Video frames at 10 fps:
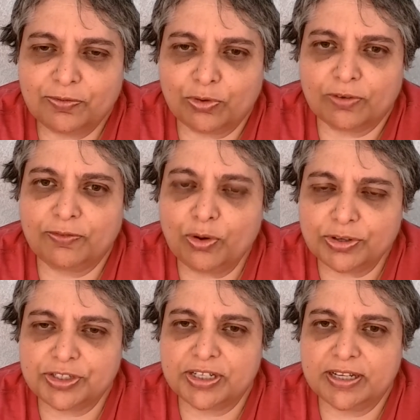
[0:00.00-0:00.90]
for
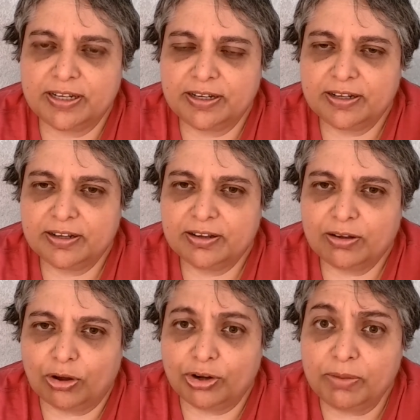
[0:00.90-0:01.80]
focusing
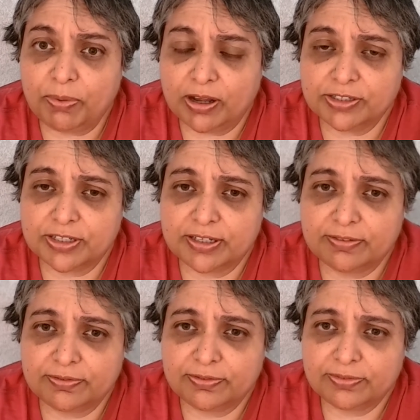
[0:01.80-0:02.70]
on the
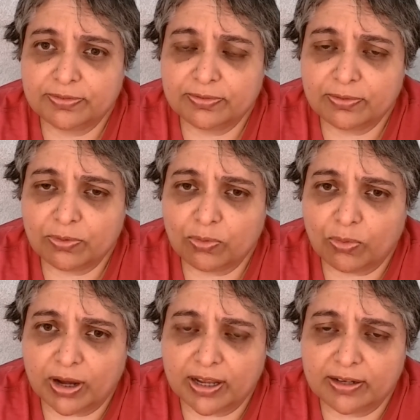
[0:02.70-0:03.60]
positive
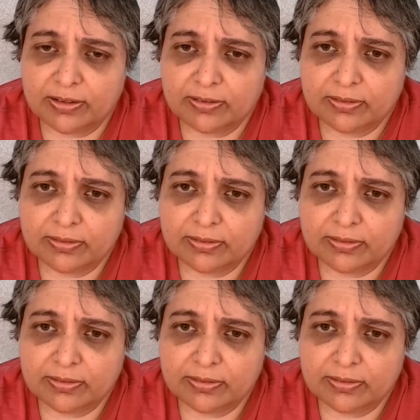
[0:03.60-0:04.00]
while